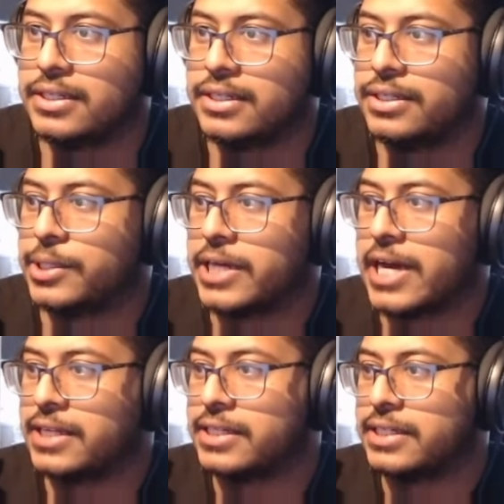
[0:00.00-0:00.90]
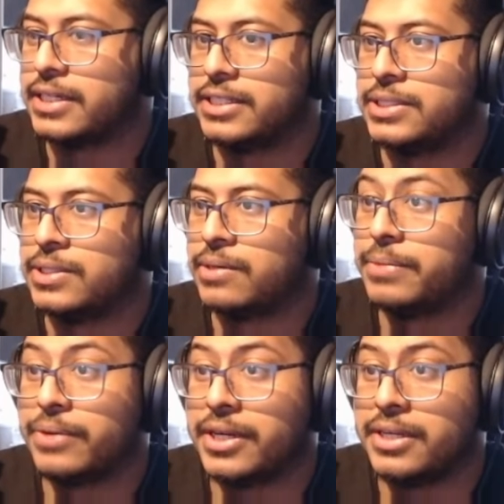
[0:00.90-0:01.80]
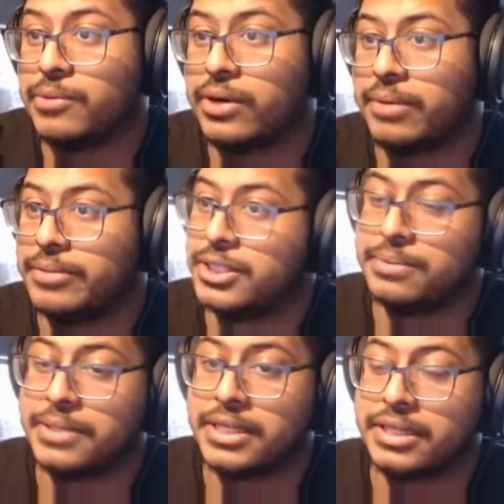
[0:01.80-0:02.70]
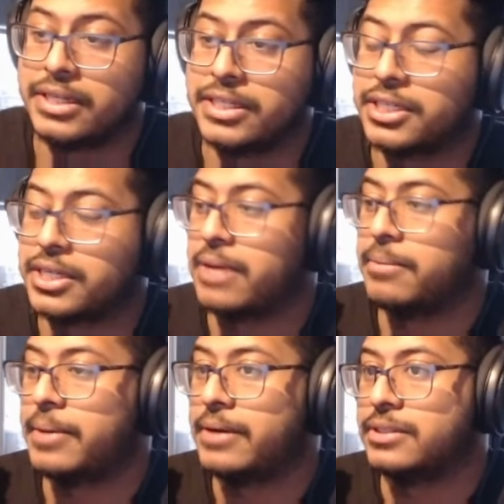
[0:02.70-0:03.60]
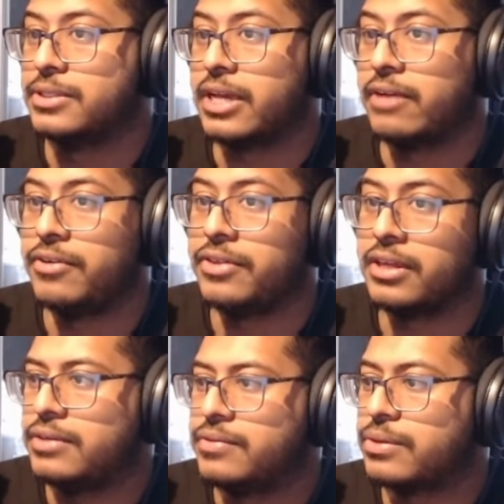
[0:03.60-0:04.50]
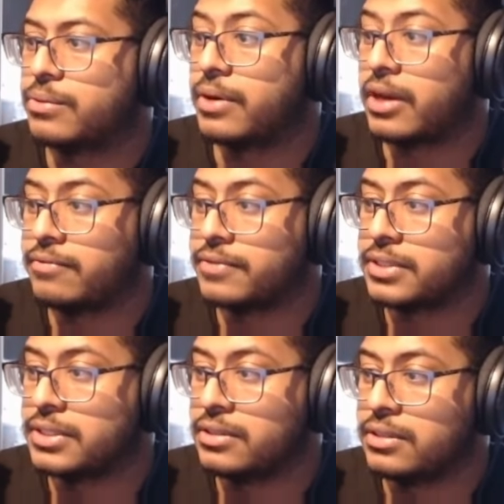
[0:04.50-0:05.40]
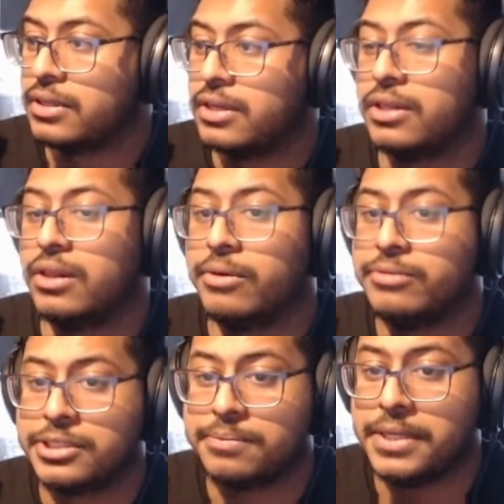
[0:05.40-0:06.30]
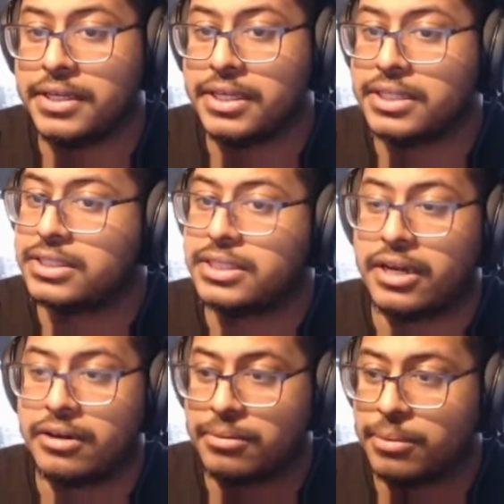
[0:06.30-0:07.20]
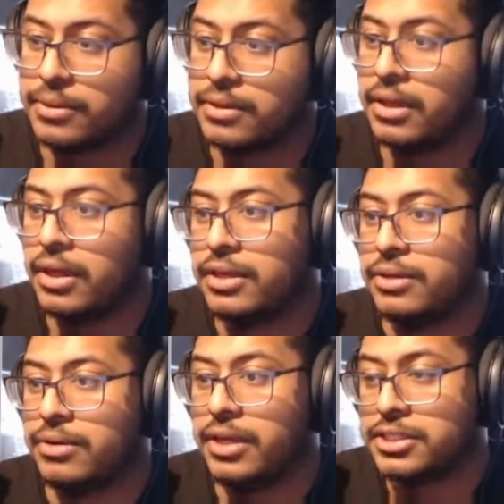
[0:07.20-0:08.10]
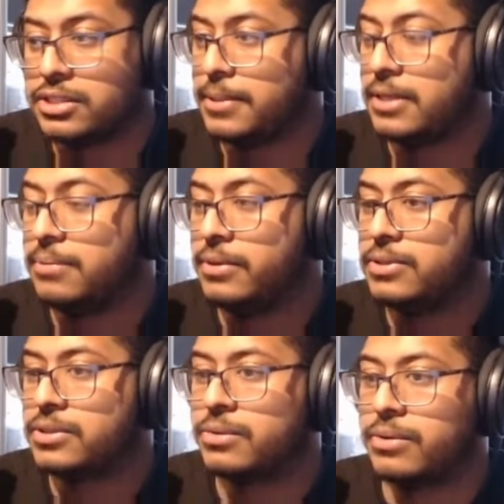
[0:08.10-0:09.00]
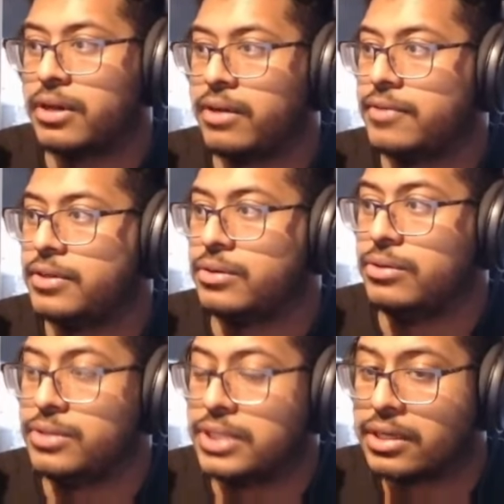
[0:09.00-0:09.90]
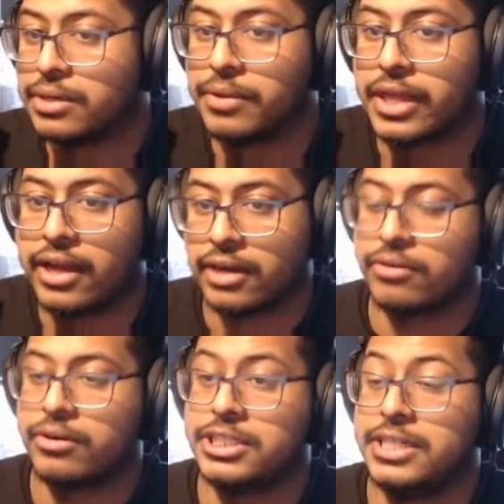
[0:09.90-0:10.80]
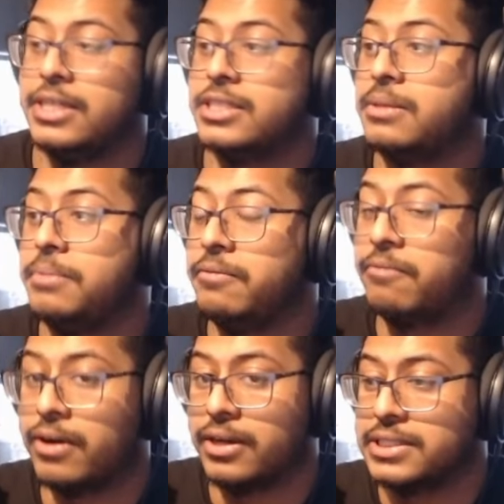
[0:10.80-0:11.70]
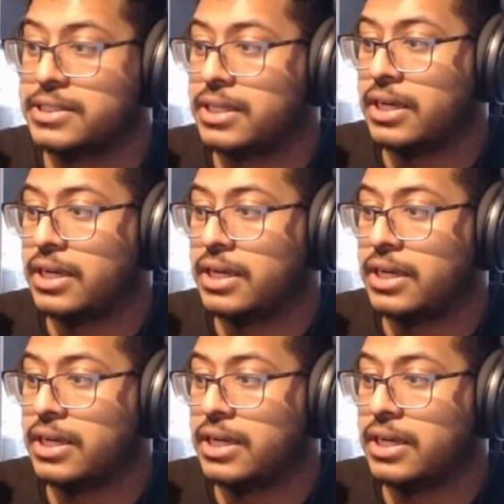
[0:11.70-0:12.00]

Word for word: Your Galagher is not built anymore. I'm assuming Lingsha came about and took everything. You've got Gwenyphon here. Low speed, terrible. You need speed boots on Gwenyphon. You're using her with Acheron. She needs to be fast.